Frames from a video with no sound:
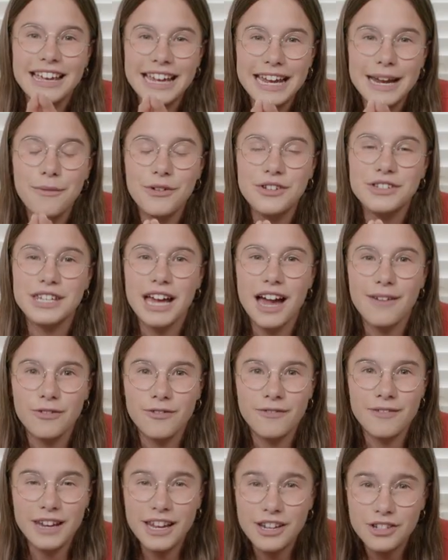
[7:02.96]
have a
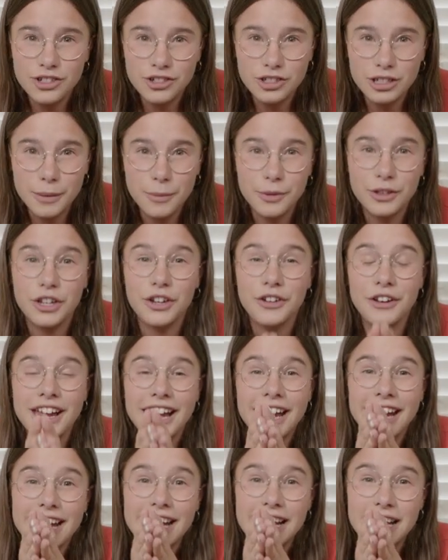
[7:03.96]
relationship with you.
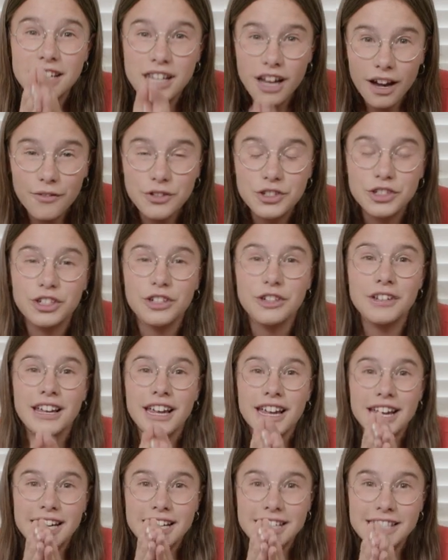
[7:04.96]
He loves you.
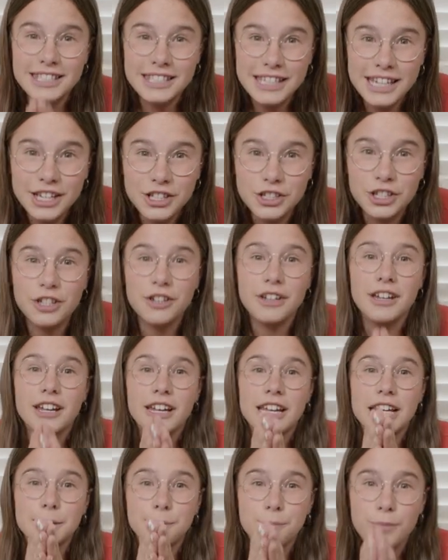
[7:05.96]
He sees you.
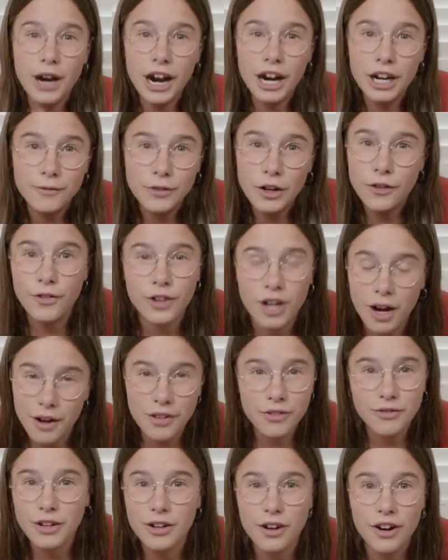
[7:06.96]
He's proud of you for going
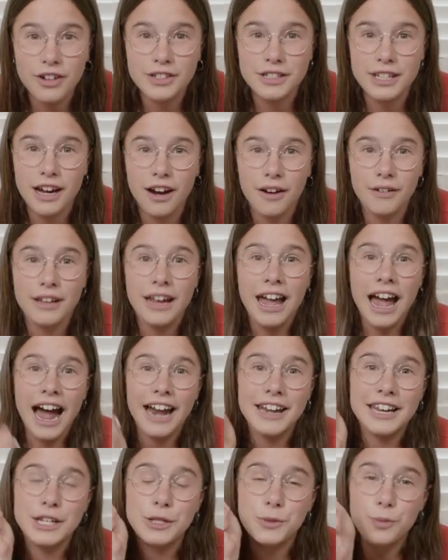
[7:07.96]
through lockdown.
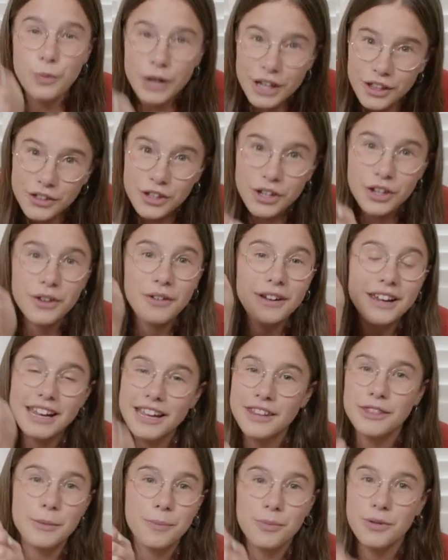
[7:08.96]
And He's with you
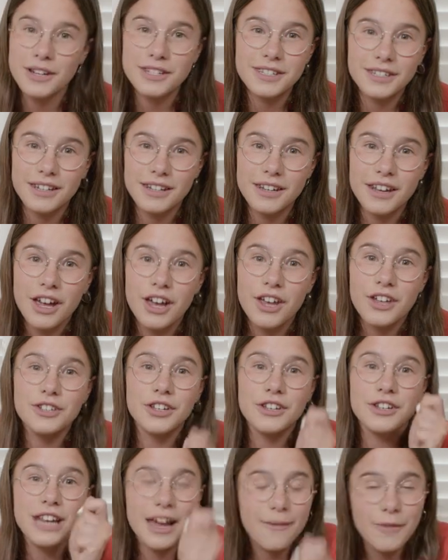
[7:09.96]
in the prison.
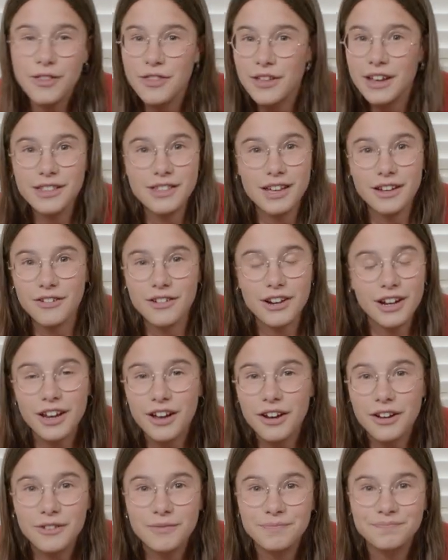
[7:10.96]
So never think that you're
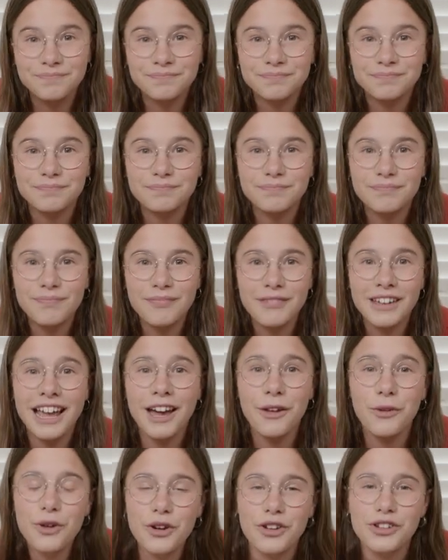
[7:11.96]
alone.
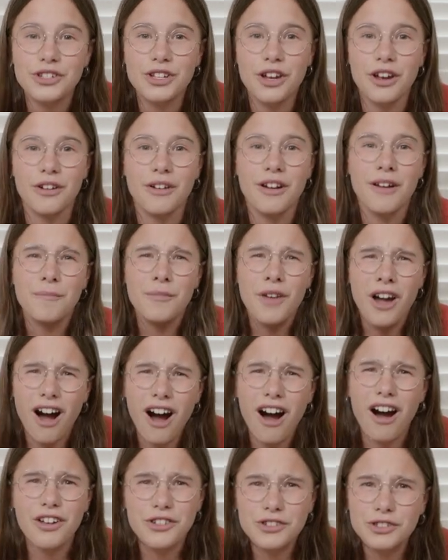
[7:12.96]
And also,
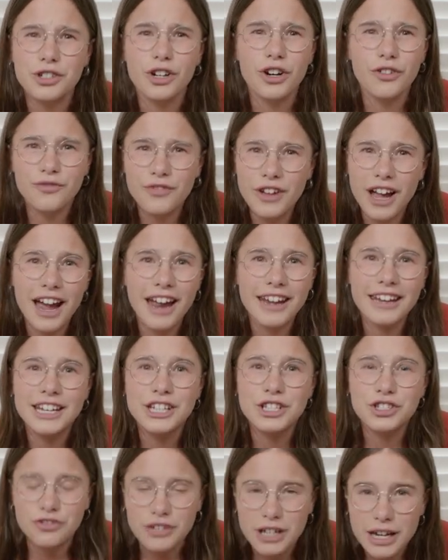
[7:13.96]
ask God for any
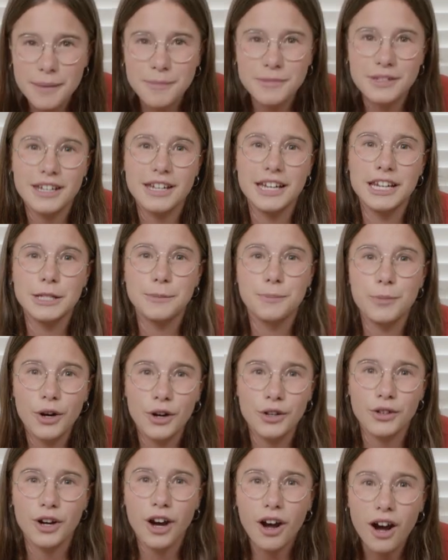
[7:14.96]
dreams that He's put
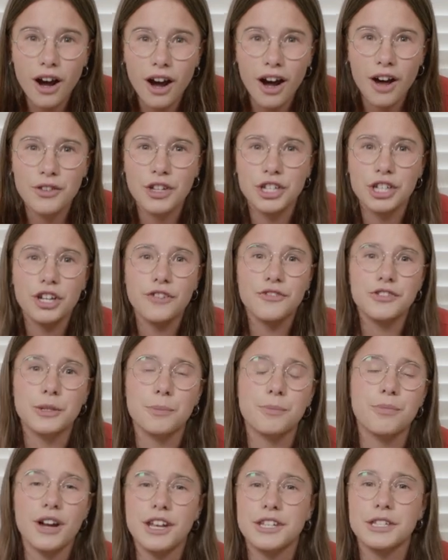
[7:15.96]
on your heart that you've
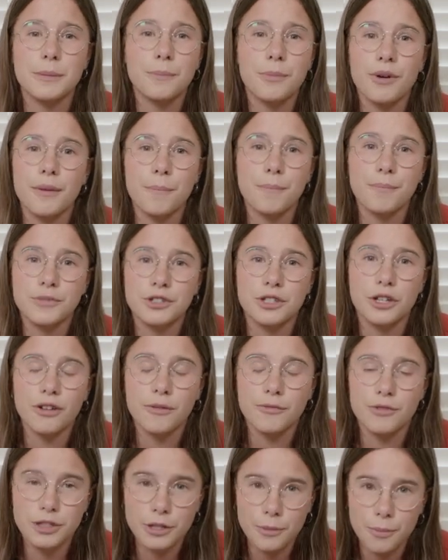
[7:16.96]
suppressed to
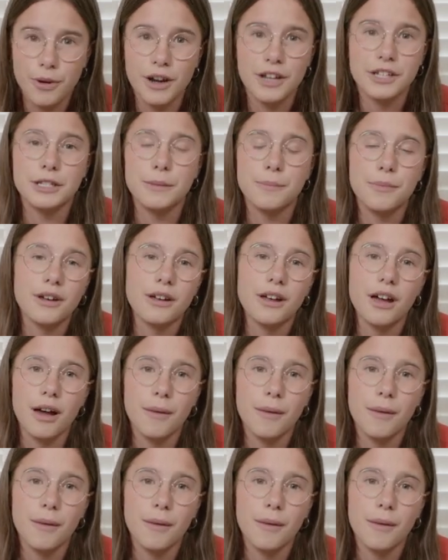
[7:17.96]
fit